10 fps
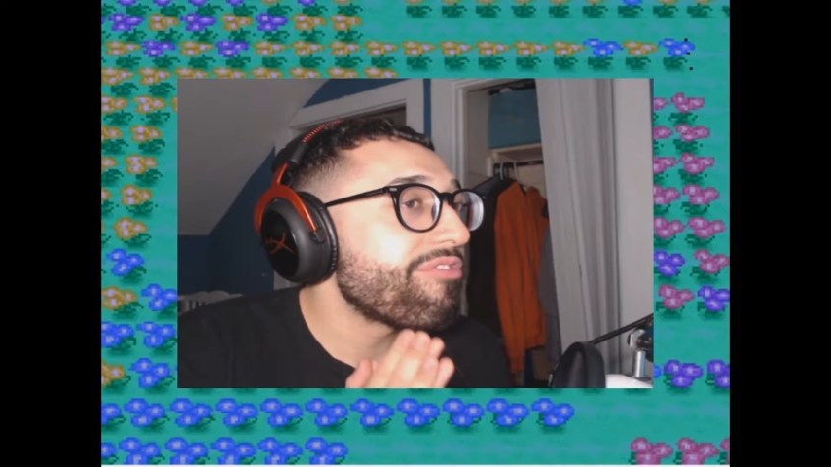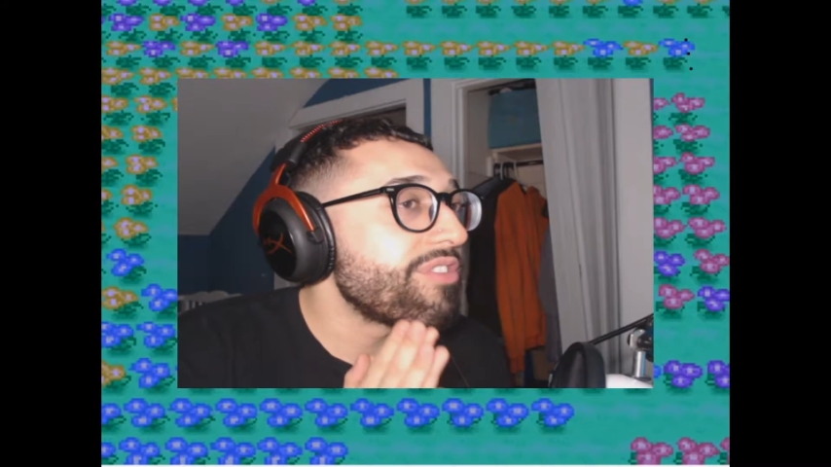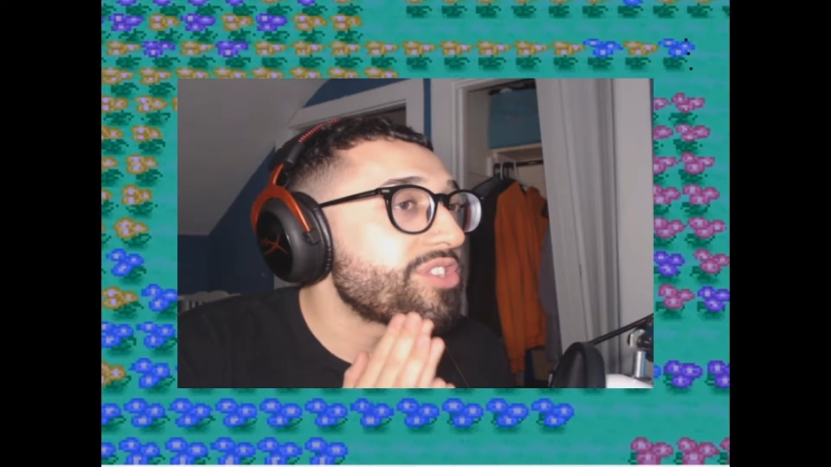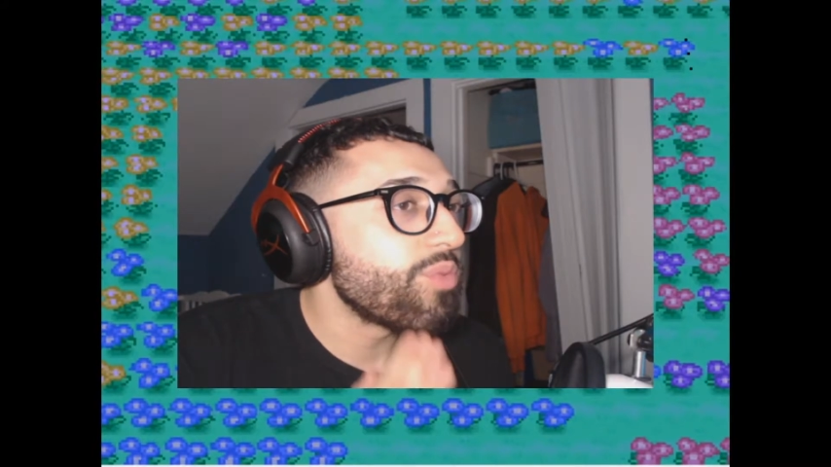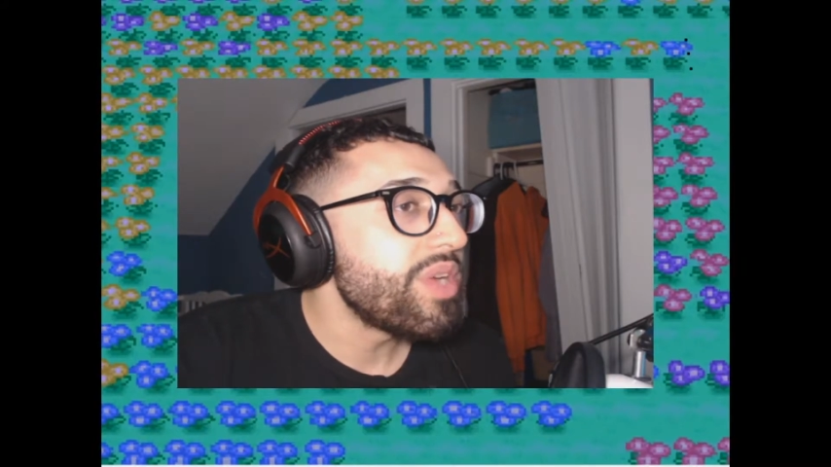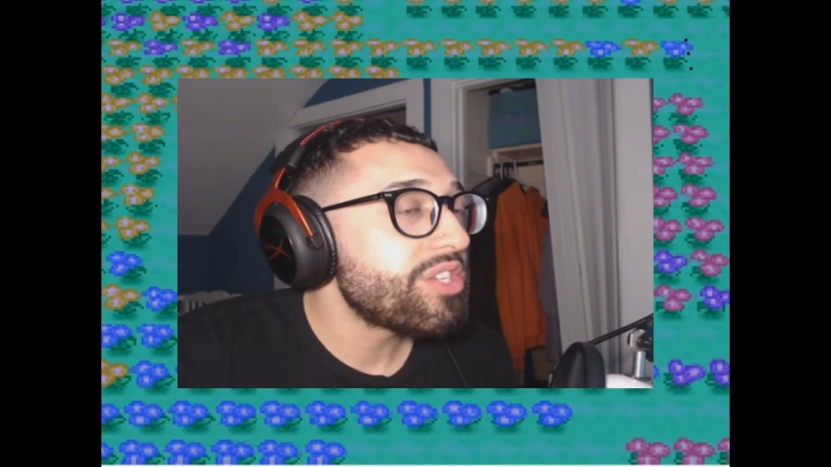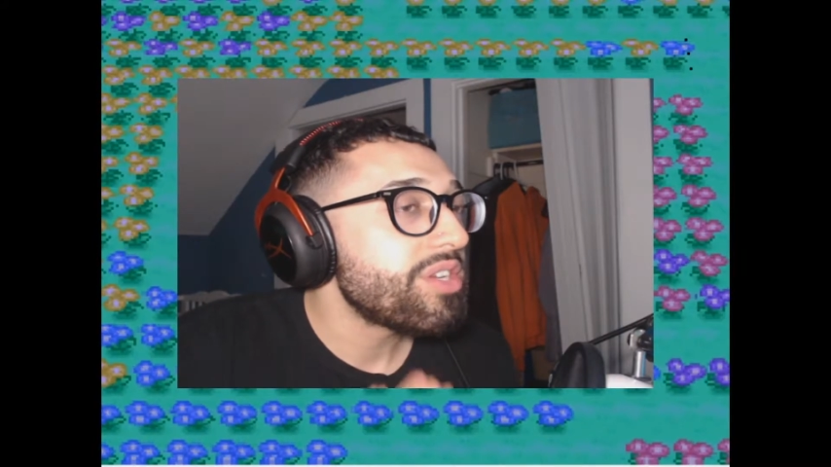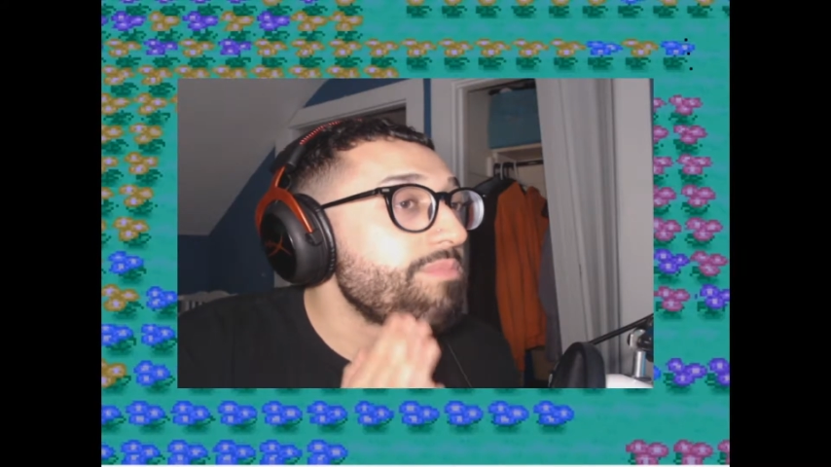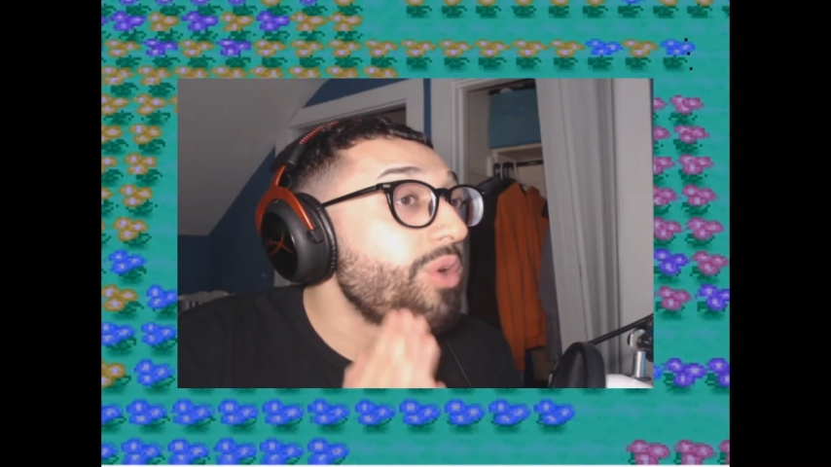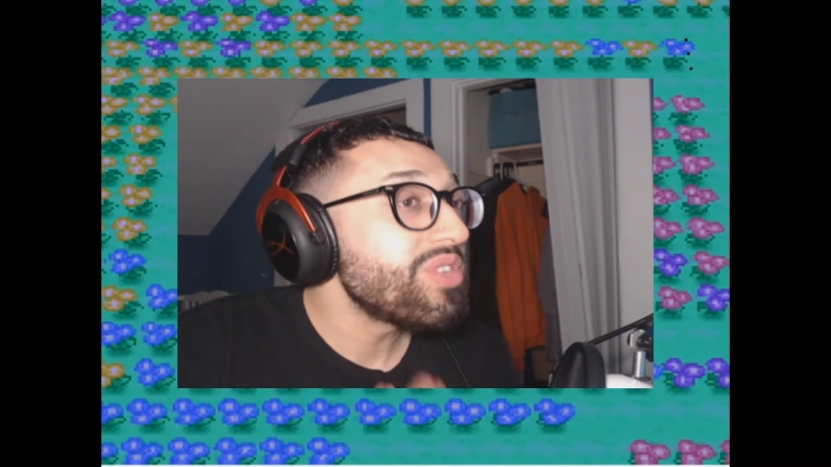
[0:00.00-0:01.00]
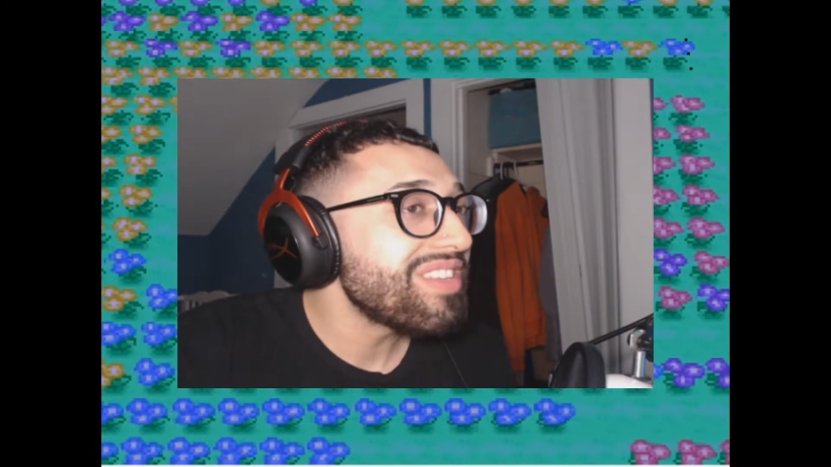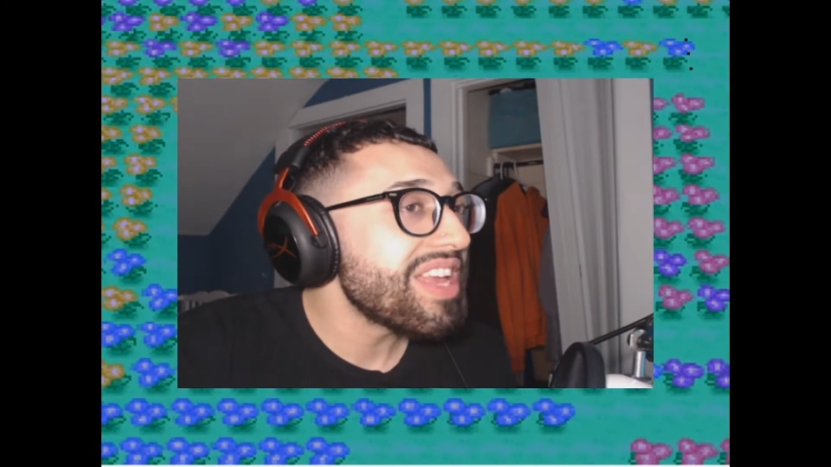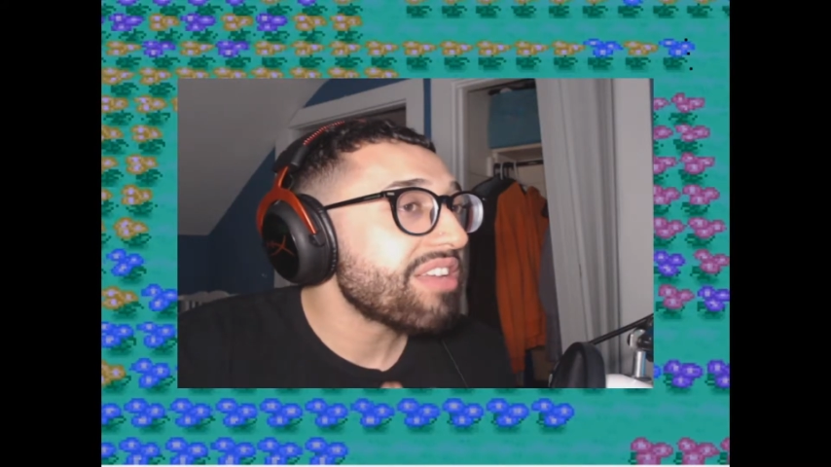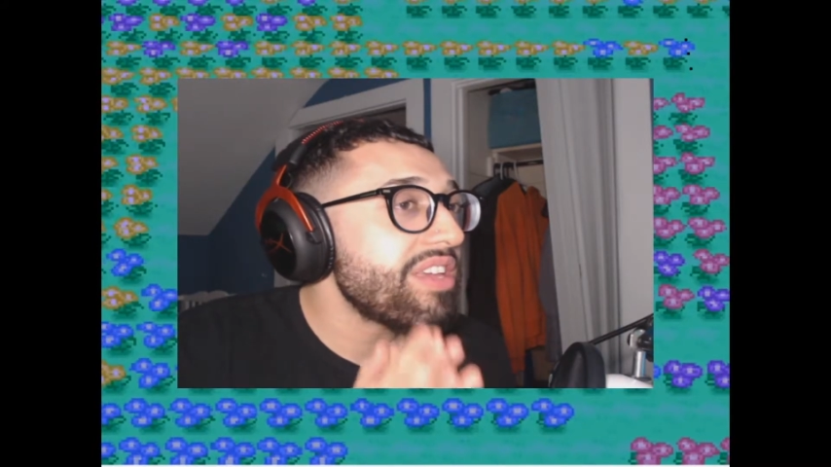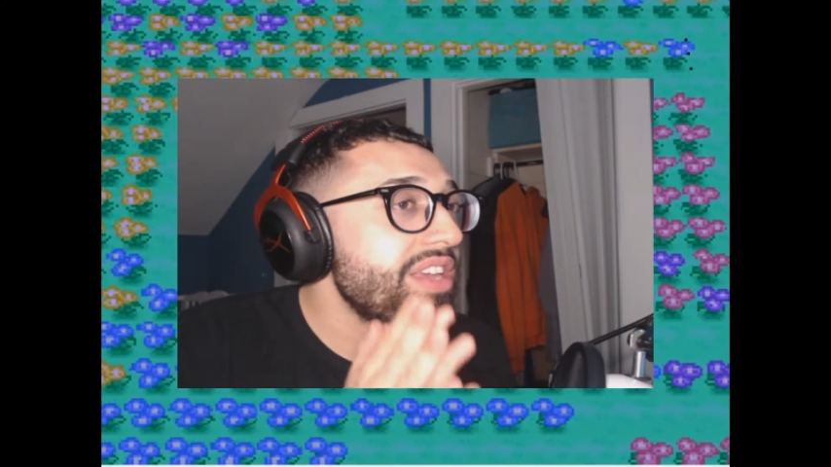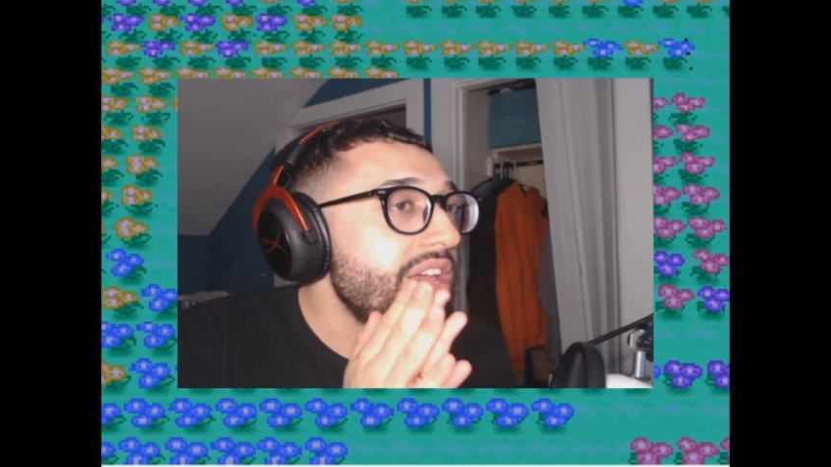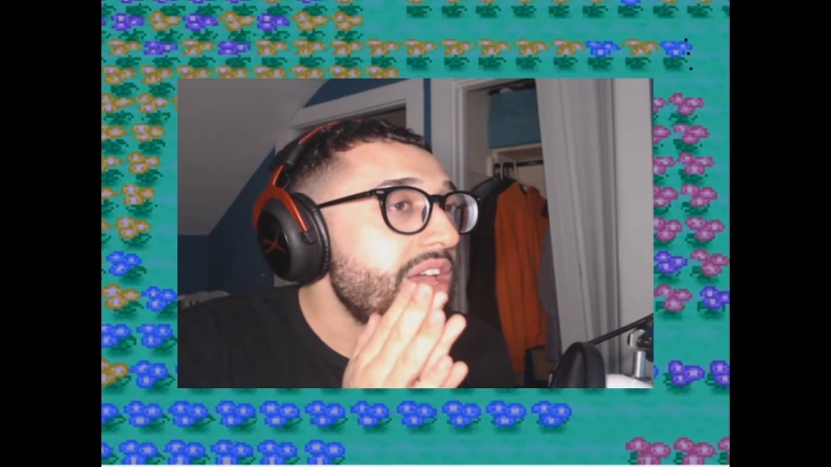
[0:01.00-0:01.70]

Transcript: for Switch, most likely